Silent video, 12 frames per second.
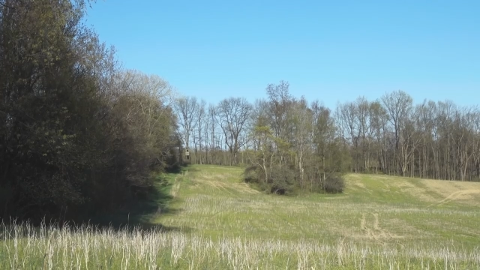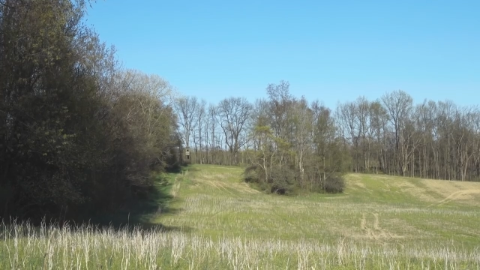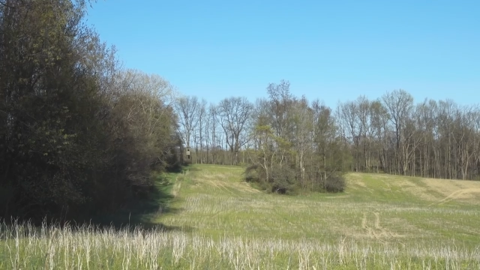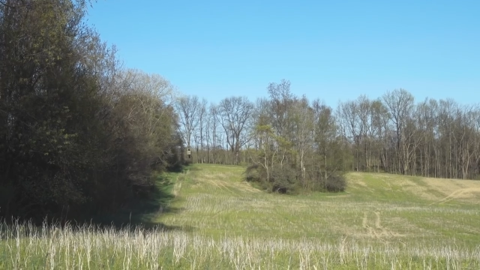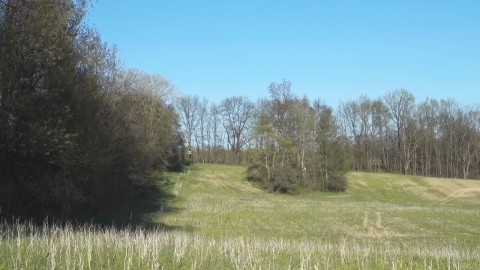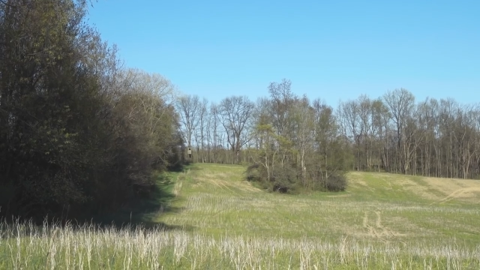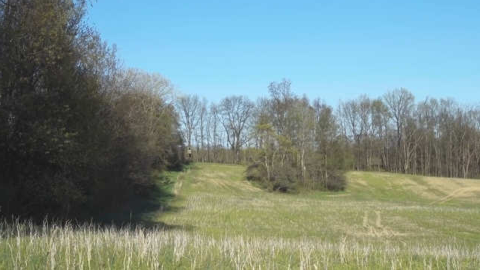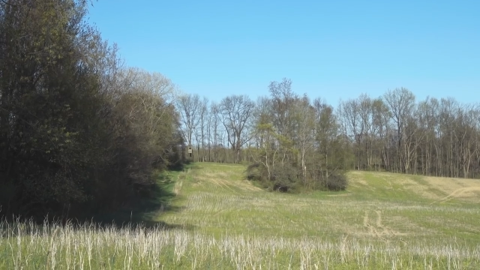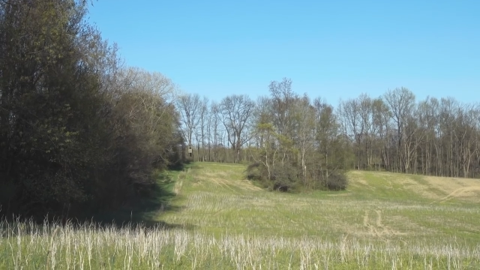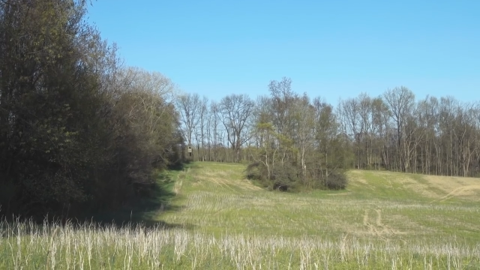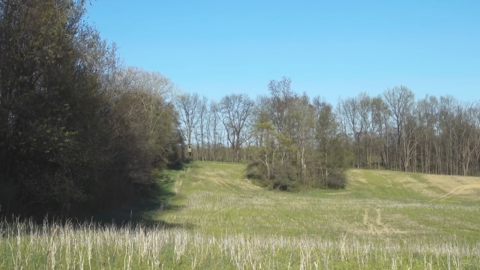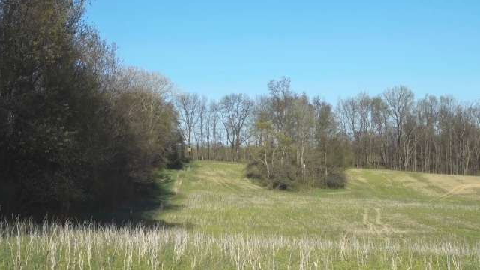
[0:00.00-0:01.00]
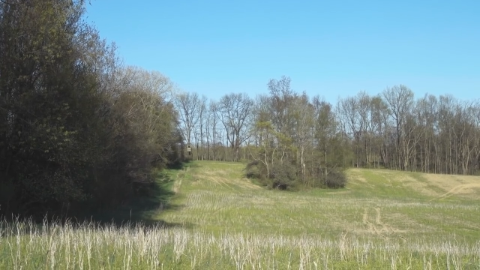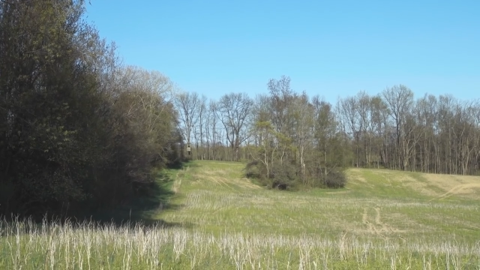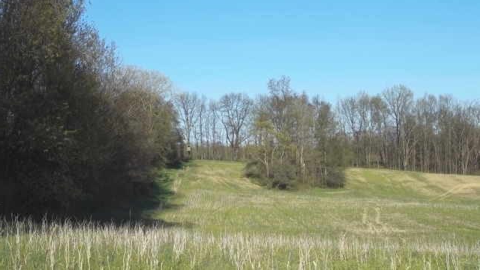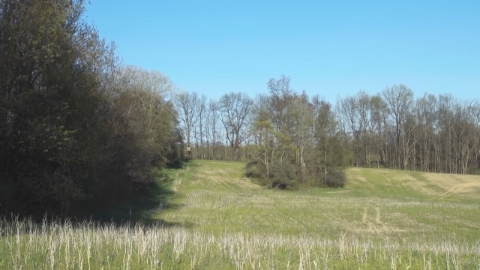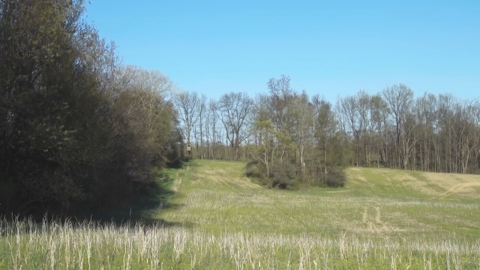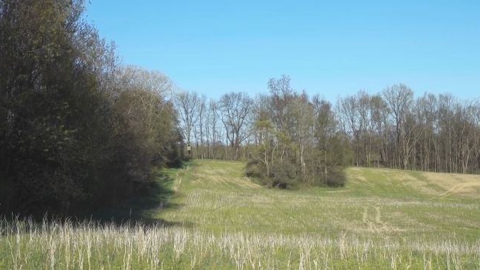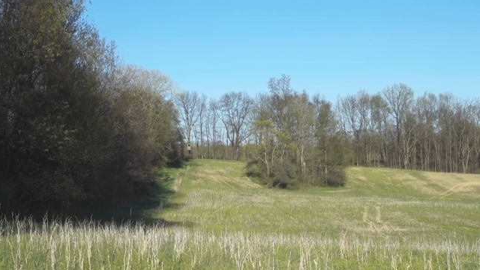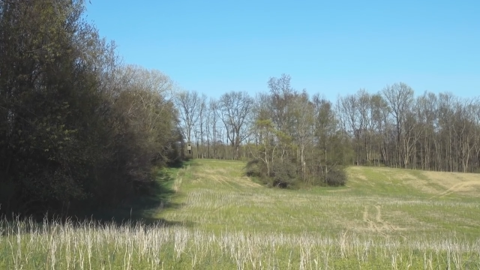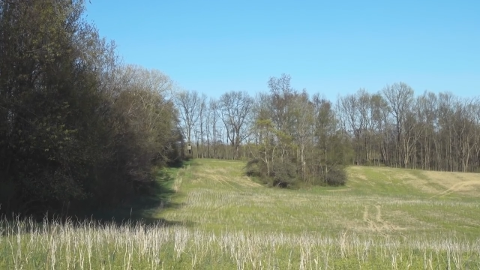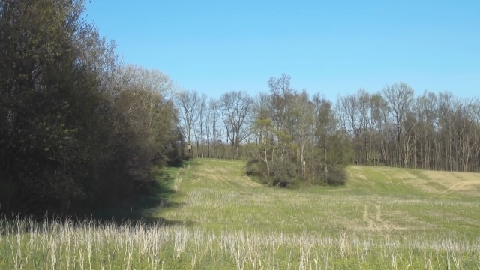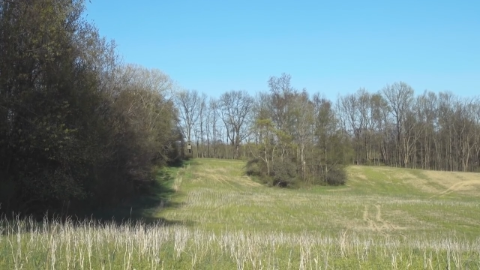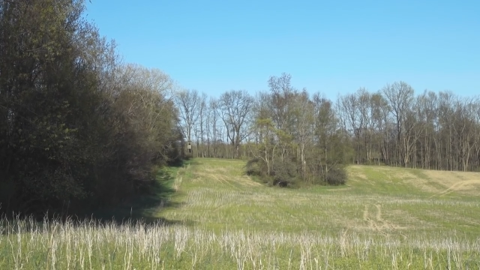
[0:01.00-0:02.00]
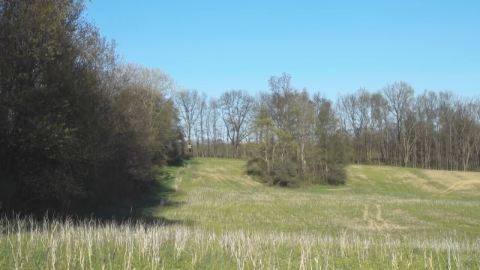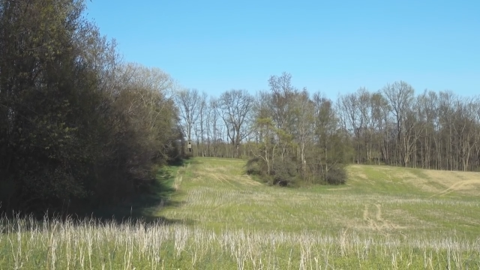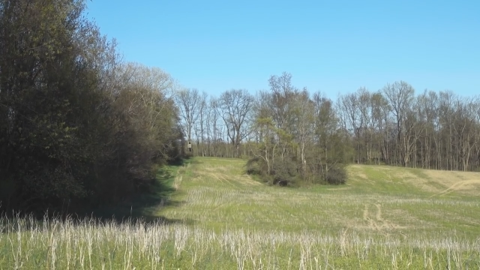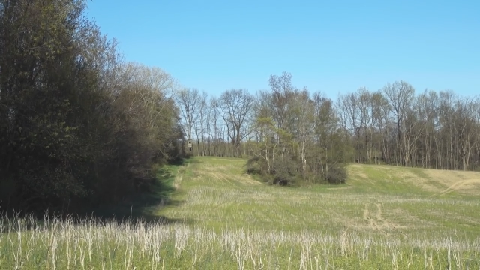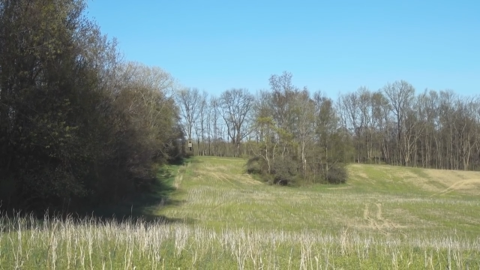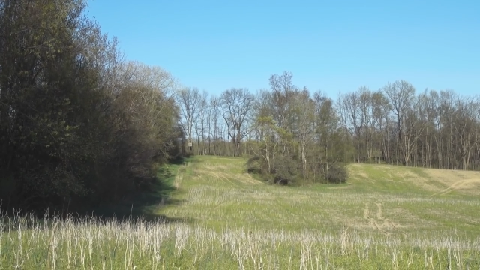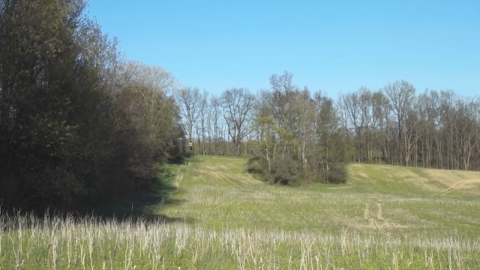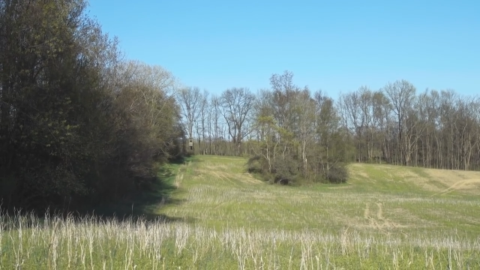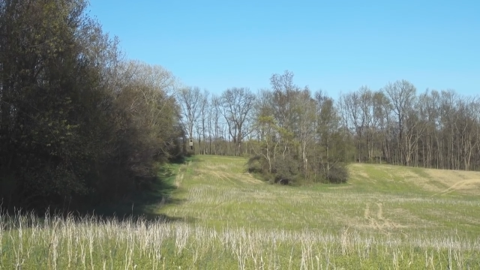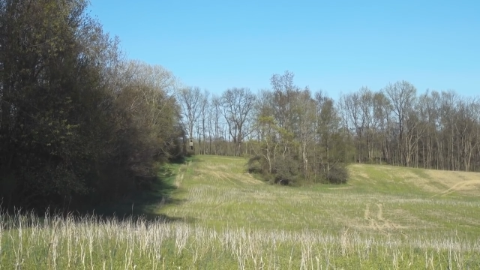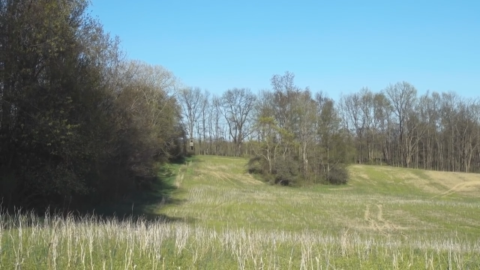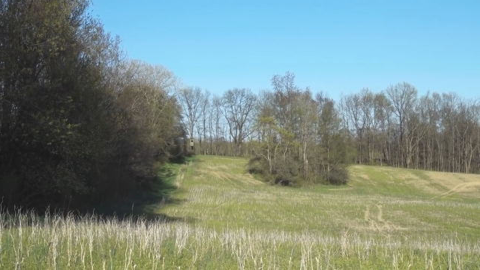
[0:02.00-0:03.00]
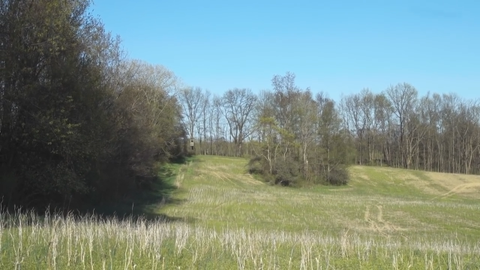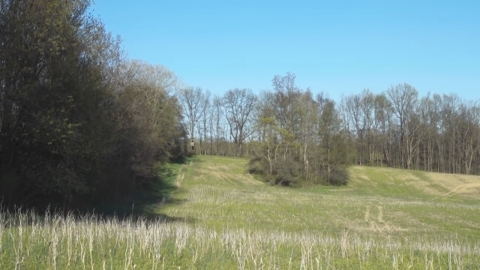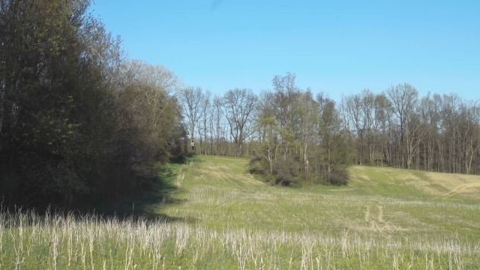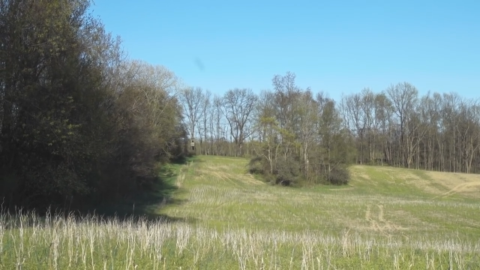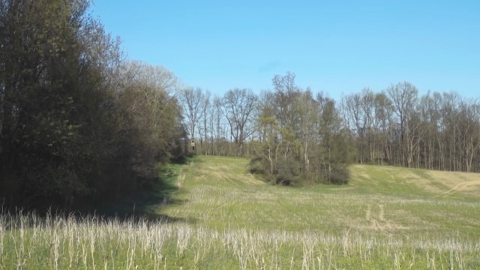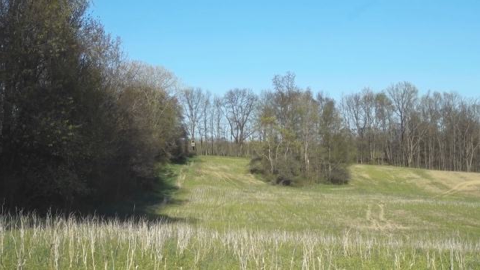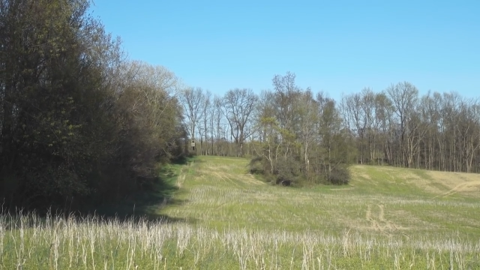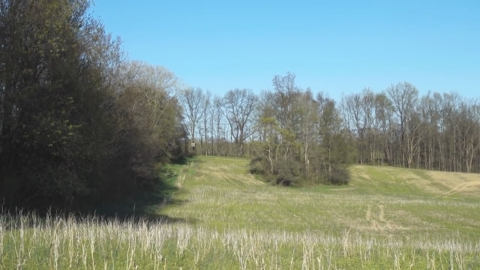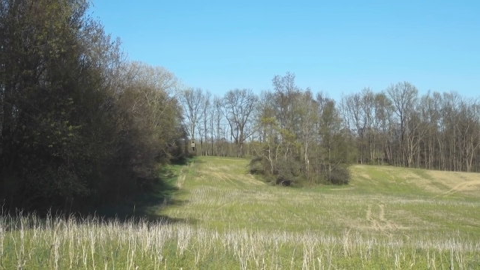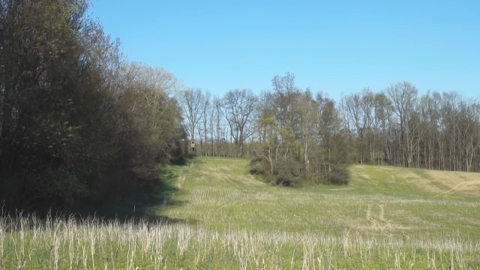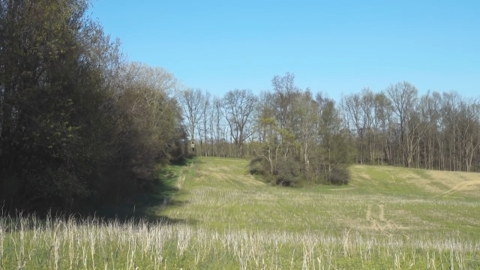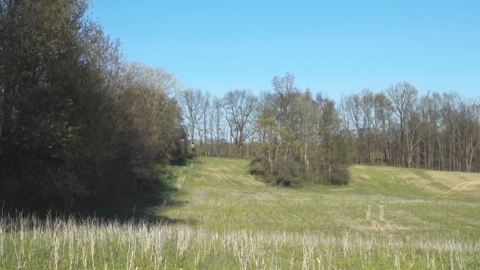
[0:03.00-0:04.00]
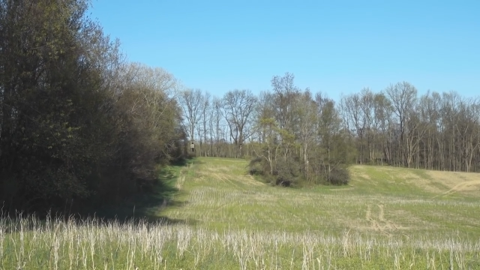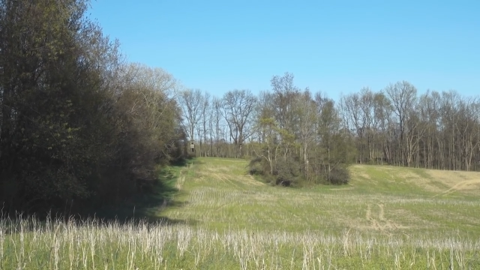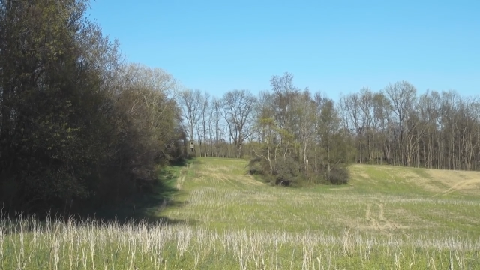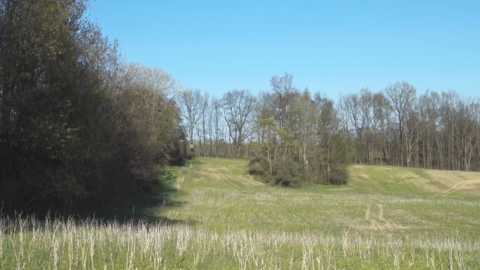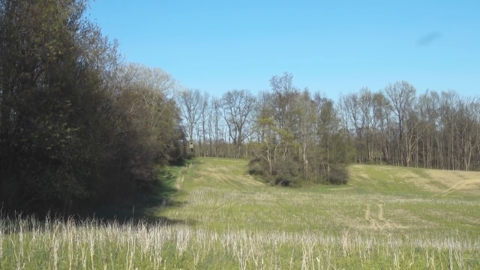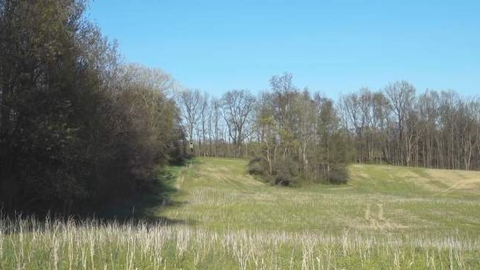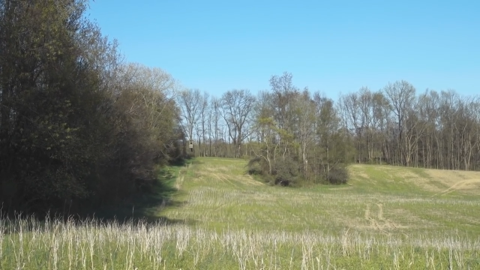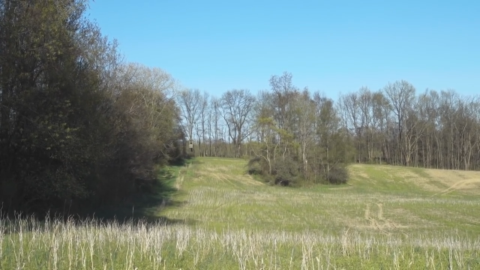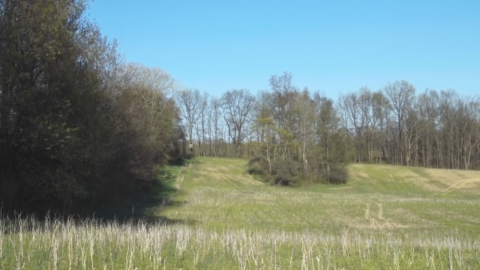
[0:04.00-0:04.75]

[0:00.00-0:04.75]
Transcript: [unreadable: no face in view]